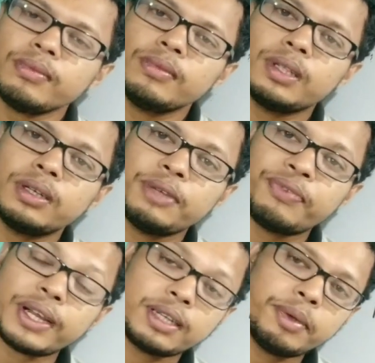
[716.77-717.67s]
the
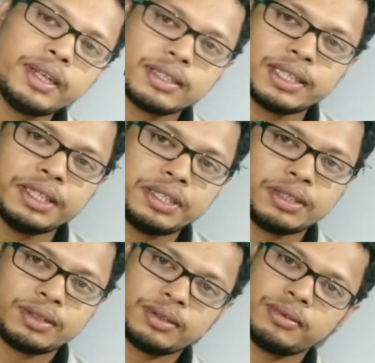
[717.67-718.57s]
refractive index
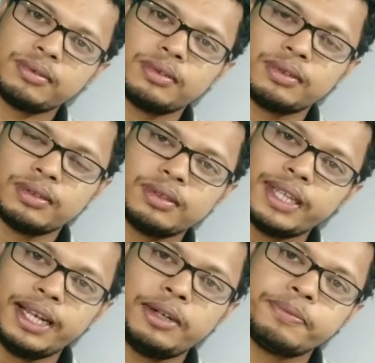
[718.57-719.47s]
changes? Tell.